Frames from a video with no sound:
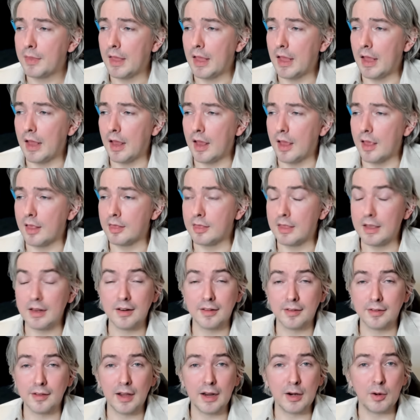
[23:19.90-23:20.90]
and they
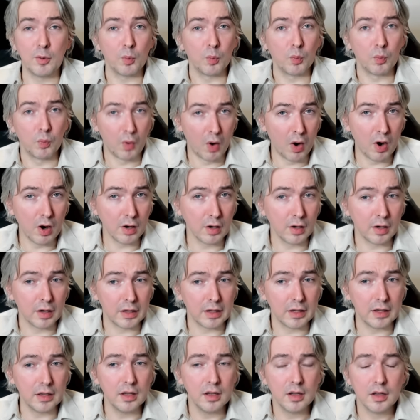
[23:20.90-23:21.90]
decide
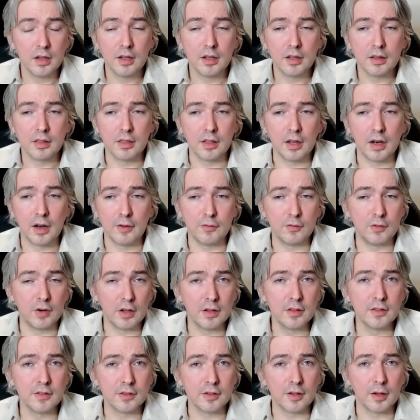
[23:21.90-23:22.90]
wrongly that I've
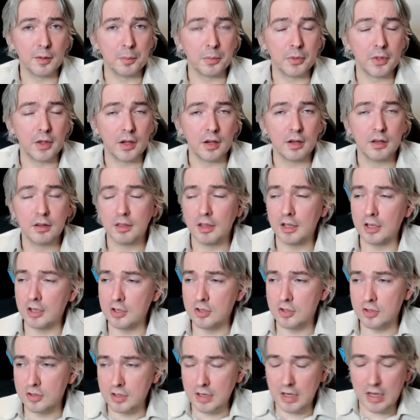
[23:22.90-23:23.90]
done something, they
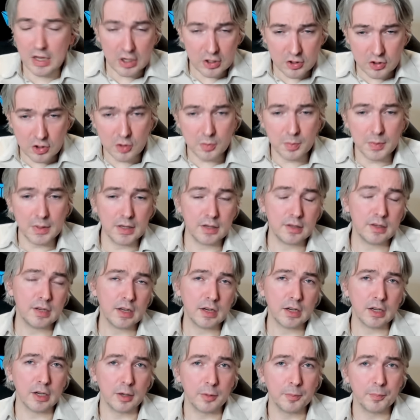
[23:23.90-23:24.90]
can just issue me a
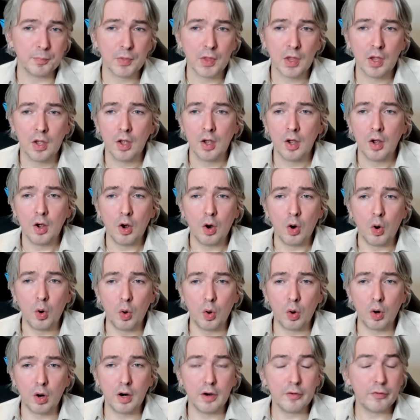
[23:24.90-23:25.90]
ticket.
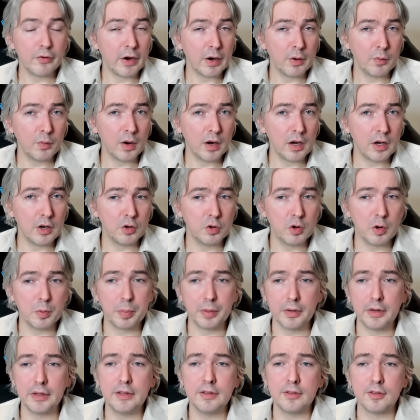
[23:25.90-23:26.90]
Or if I run into a
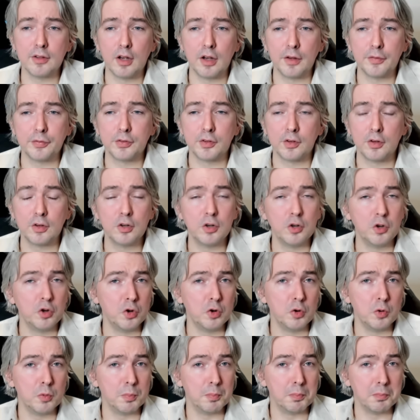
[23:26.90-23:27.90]
police officer
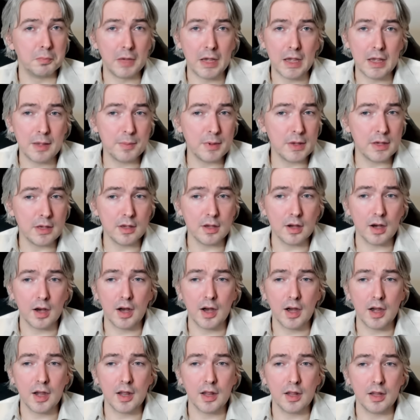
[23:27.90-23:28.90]
who maybe
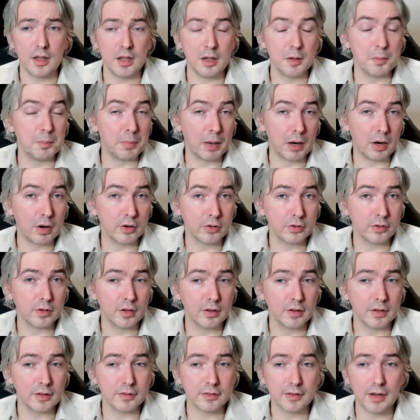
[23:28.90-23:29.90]
I embarrassed
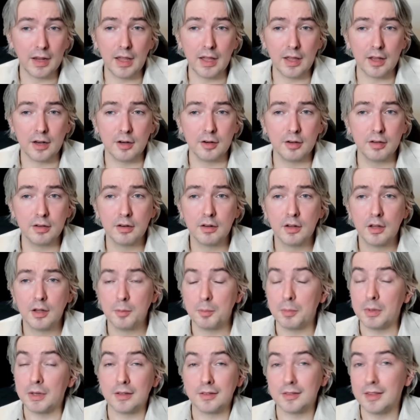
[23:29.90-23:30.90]
on the stand,
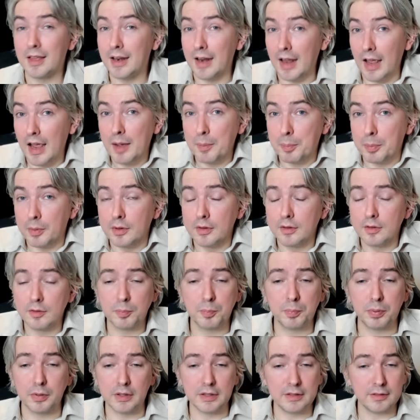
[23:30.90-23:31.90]
because that happens,
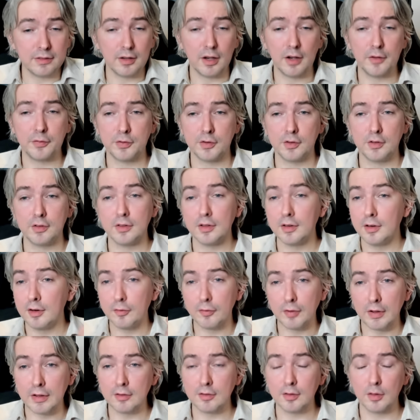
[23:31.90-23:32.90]
police officers and
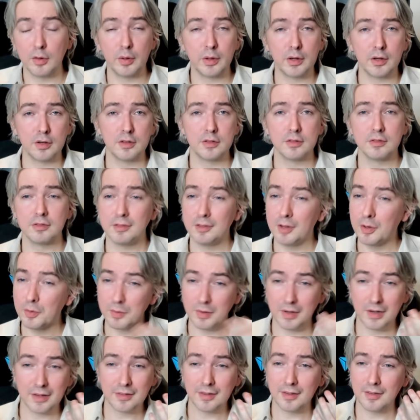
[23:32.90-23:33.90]
defense lawyers
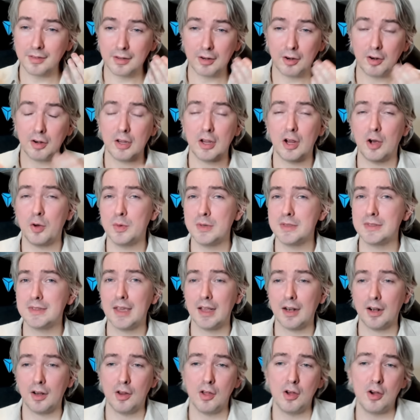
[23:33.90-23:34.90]
don't necessarily always
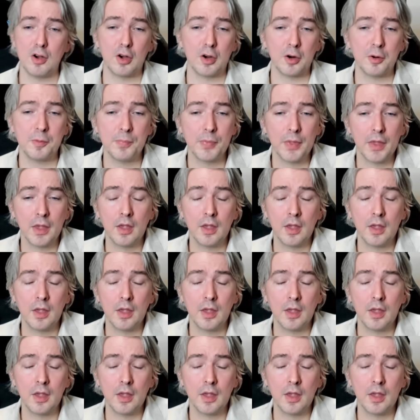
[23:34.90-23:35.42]
get along.